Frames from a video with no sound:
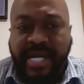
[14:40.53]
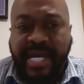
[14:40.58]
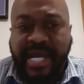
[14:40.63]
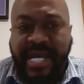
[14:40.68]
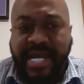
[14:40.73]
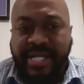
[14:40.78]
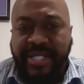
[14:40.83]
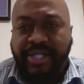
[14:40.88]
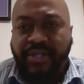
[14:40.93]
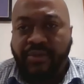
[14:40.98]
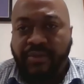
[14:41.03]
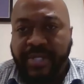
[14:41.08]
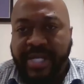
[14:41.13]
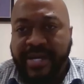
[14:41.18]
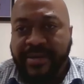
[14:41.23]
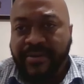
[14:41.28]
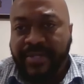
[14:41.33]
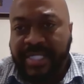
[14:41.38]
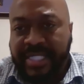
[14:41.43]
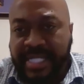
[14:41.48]
And so
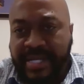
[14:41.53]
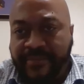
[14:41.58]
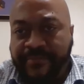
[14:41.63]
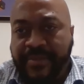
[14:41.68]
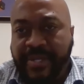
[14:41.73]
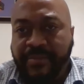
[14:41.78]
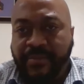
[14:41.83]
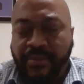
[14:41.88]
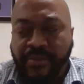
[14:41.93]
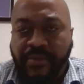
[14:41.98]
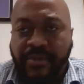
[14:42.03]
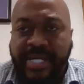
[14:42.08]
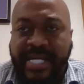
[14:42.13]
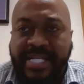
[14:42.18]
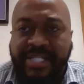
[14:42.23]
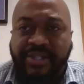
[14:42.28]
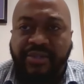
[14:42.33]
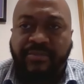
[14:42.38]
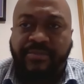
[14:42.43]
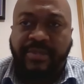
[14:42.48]
there was some people
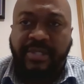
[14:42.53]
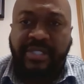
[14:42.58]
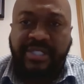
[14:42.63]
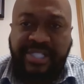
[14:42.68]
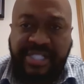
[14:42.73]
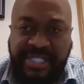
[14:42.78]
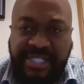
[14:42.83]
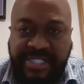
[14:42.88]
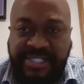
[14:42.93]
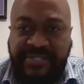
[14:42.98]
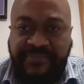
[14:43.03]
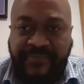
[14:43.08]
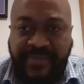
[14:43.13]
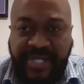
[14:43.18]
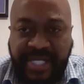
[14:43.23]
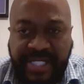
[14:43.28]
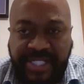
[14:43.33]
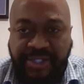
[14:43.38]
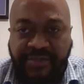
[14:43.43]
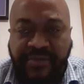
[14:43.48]
that support Jesus'
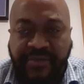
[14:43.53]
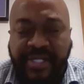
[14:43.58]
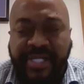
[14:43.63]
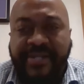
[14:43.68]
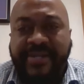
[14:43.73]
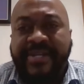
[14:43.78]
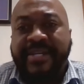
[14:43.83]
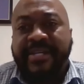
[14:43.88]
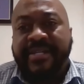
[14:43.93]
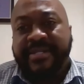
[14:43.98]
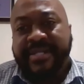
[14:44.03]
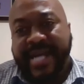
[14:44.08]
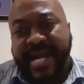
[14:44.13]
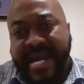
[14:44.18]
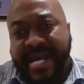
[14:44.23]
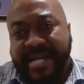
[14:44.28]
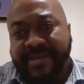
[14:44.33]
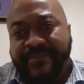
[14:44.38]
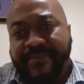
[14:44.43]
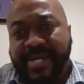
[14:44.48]
ministry that
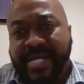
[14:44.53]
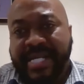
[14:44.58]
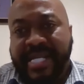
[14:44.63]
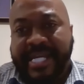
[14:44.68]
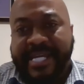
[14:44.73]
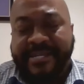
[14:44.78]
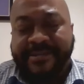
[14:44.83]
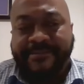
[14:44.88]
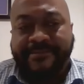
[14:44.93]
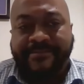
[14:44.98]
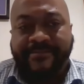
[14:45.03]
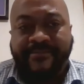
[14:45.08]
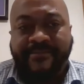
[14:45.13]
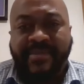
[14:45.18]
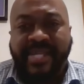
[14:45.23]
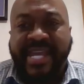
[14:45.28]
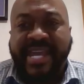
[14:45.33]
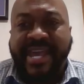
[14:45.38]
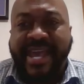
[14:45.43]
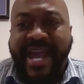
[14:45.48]
had money.
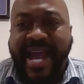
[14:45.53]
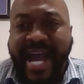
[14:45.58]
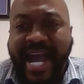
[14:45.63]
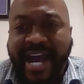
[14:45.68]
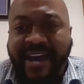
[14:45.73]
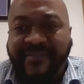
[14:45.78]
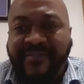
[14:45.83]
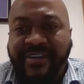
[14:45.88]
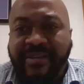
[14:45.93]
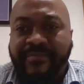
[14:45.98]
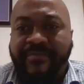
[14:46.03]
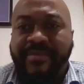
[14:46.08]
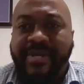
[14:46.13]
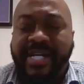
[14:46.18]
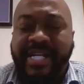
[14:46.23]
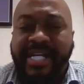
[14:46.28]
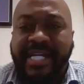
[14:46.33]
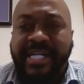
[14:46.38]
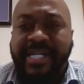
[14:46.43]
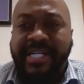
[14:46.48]
Having
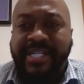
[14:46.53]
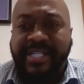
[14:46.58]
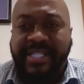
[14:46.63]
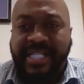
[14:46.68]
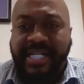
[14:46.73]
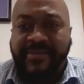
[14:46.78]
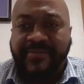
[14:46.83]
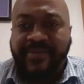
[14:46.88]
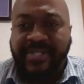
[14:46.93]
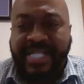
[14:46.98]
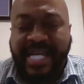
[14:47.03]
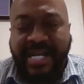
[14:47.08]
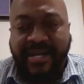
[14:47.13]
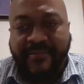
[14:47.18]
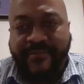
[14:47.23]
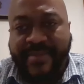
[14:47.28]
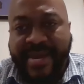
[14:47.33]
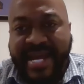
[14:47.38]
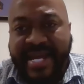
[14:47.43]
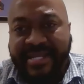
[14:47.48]
money in itself is not a
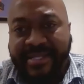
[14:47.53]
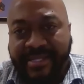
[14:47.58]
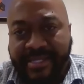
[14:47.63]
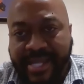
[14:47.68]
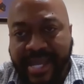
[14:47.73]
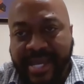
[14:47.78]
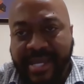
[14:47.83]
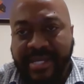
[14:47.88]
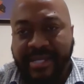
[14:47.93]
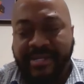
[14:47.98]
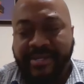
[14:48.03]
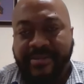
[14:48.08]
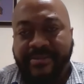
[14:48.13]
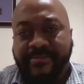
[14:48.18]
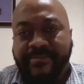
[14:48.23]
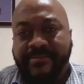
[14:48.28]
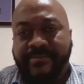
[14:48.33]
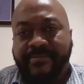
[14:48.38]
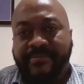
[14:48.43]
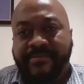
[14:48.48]
bad thing.
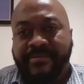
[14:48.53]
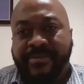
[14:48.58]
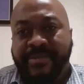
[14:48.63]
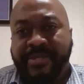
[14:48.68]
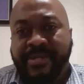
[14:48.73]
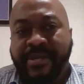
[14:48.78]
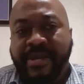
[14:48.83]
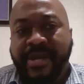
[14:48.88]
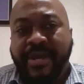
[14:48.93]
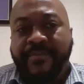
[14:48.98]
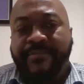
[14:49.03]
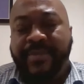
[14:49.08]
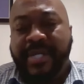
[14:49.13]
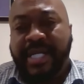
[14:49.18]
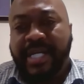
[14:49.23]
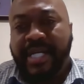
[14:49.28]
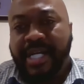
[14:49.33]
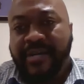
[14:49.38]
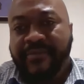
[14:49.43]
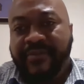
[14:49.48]

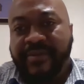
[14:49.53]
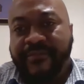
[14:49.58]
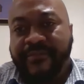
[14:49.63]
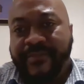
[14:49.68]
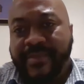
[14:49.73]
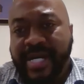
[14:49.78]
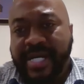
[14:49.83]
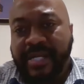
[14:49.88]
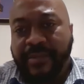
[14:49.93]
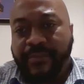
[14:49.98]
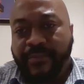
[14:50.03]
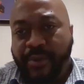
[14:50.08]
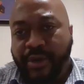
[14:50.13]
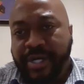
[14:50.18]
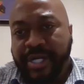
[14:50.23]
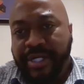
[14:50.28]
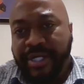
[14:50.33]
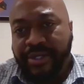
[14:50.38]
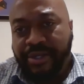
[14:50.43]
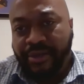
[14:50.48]
But loving money
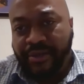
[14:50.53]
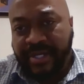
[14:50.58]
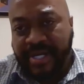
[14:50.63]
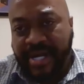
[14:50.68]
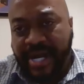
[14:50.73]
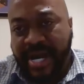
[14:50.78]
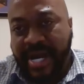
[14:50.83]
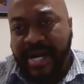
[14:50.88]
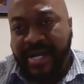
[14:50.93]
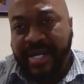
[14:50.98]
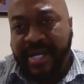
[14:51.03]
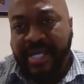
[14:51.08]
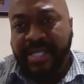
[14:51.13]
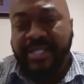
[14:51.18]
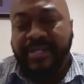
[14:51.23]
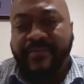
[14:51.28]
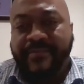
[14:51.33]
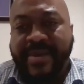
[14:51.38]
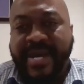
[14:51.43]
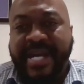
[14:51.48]
more than your God
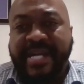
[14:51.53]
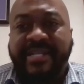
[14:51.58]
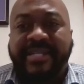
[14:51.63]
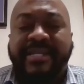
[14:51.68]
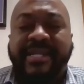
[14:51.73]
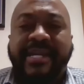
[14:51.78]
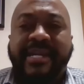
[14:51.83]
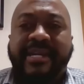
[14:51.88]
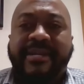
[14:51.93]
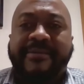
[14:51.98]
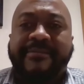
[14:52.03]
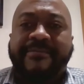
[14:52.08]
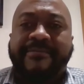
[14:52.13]
is a bad thing.